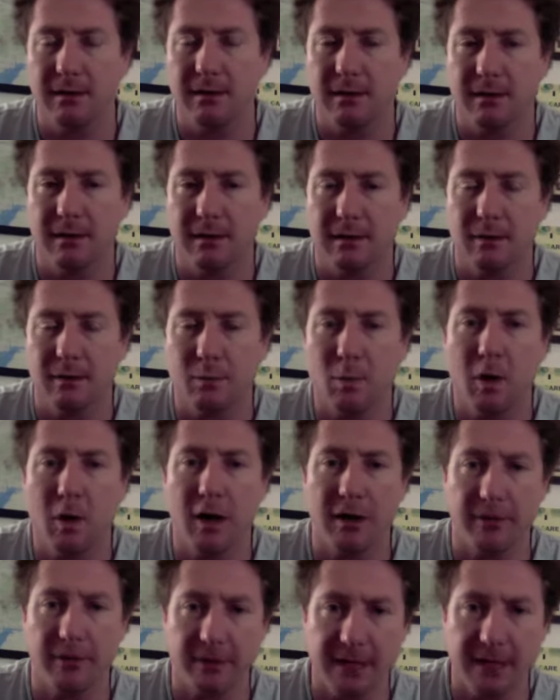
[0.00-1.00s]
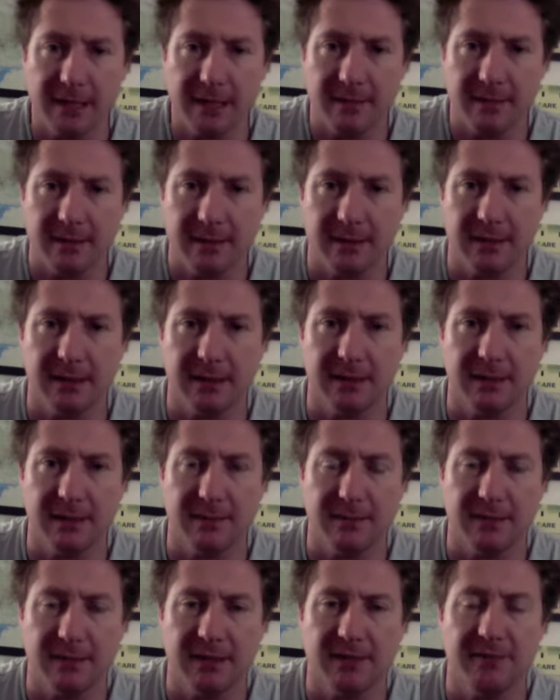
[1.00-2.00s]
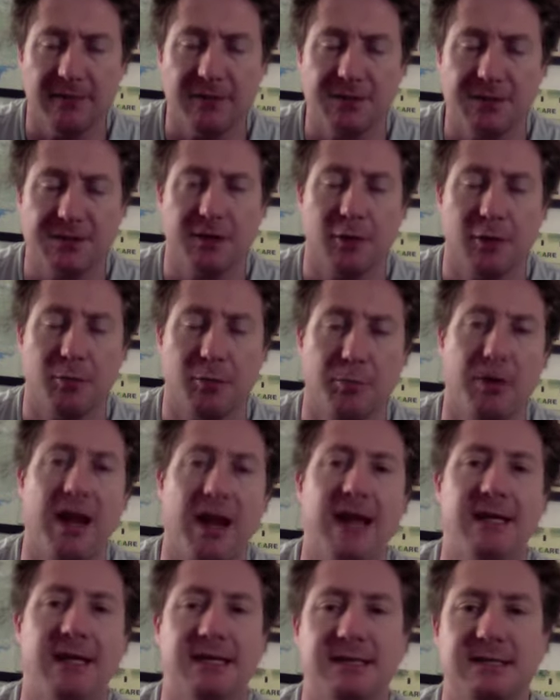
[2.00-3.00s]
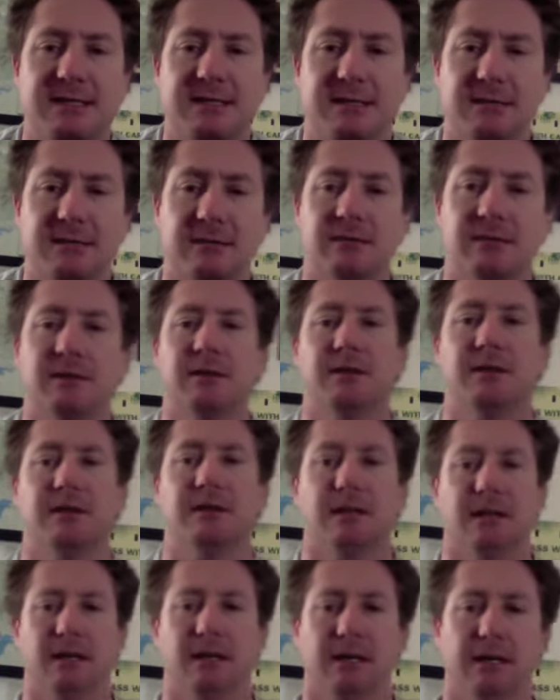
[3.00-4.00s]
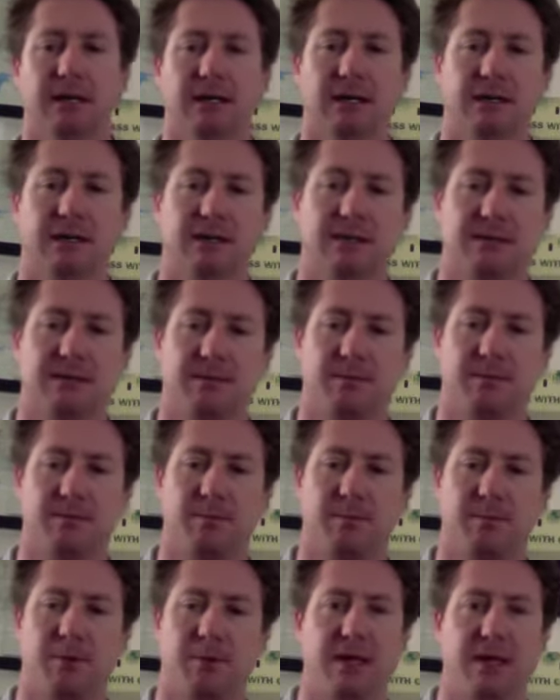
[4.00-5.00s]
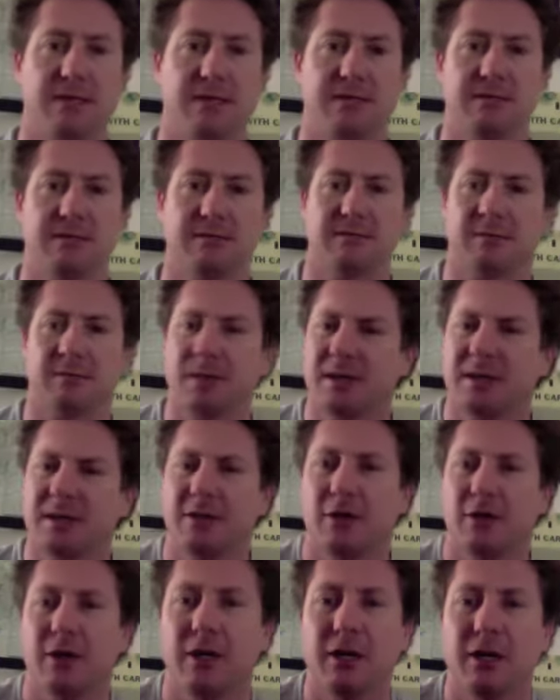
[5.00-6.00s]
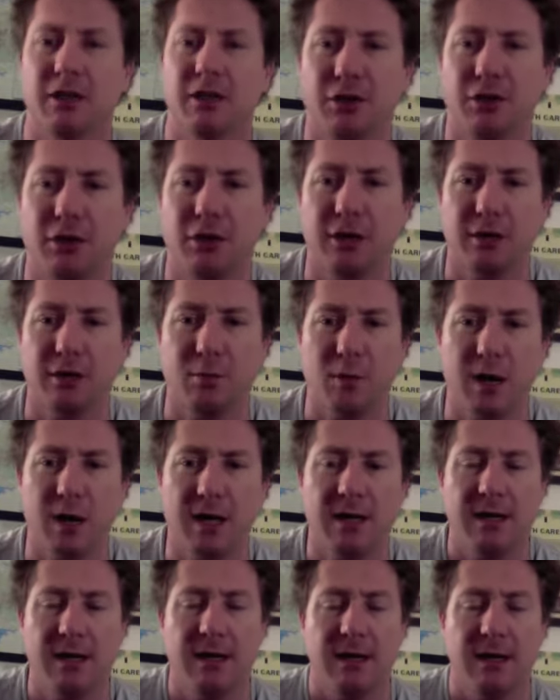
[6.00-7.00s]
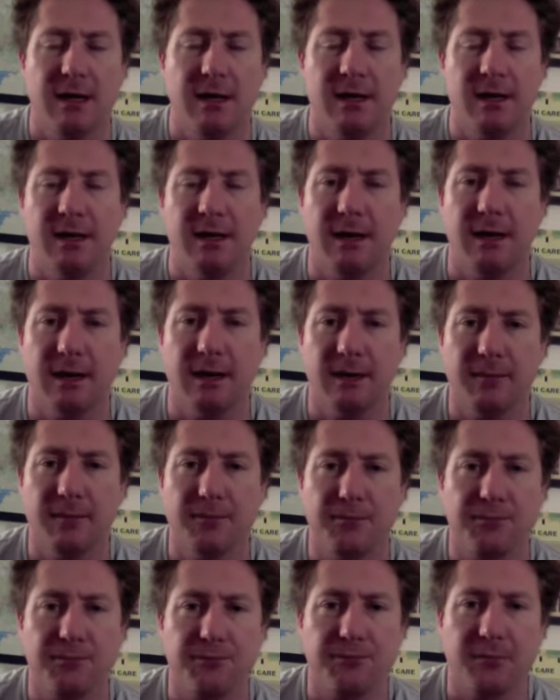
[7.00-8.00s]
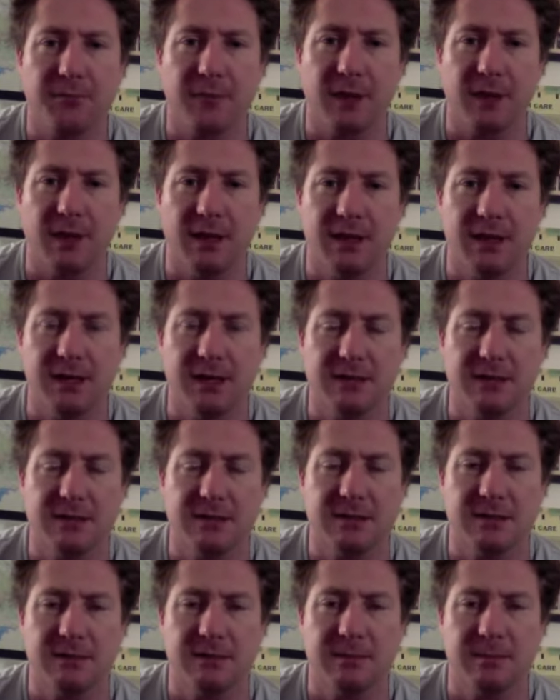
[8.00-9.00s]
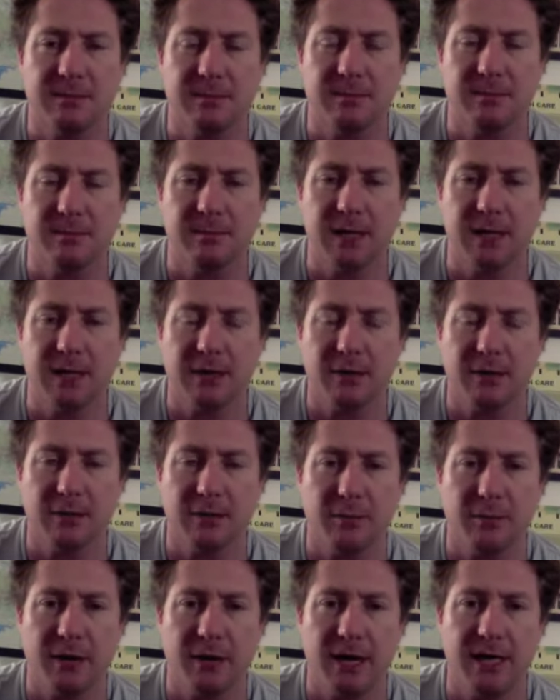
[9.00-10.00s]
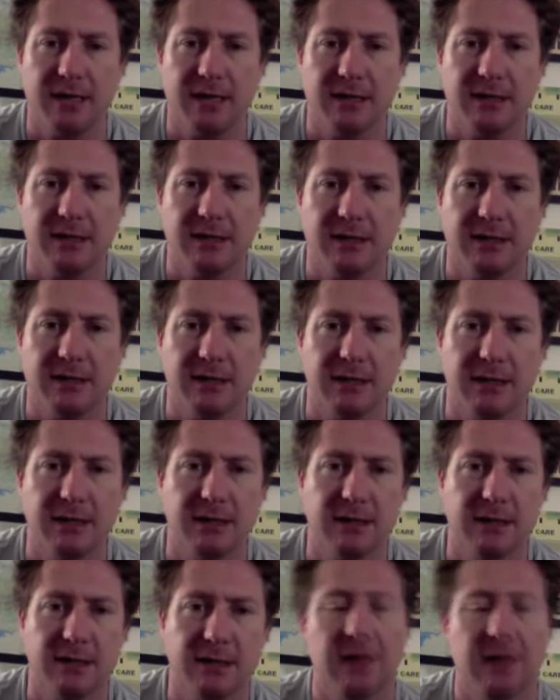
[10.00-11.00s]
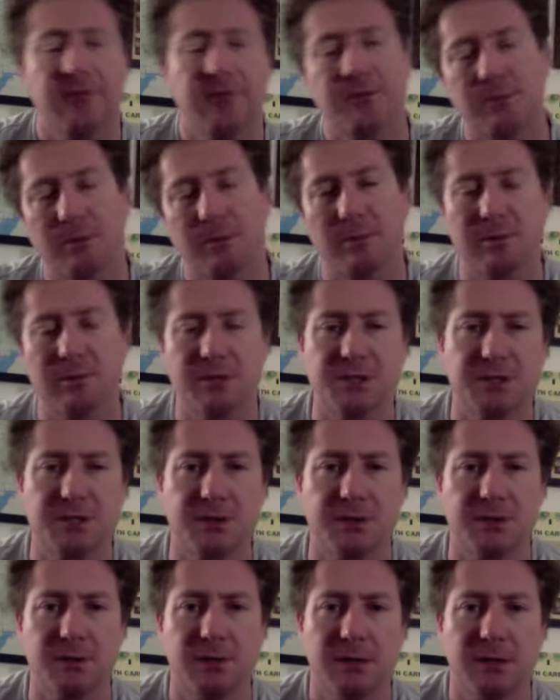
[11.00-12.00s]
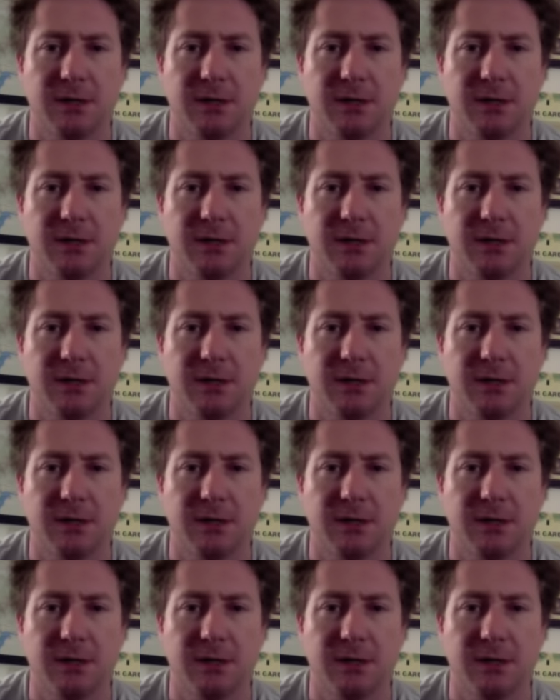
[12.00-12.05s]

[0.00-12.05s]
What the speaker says: winery, and I've used the old brandy still. It's a brandy still from I think 1931, and they used to make a lot of brandy in it, and then after World War II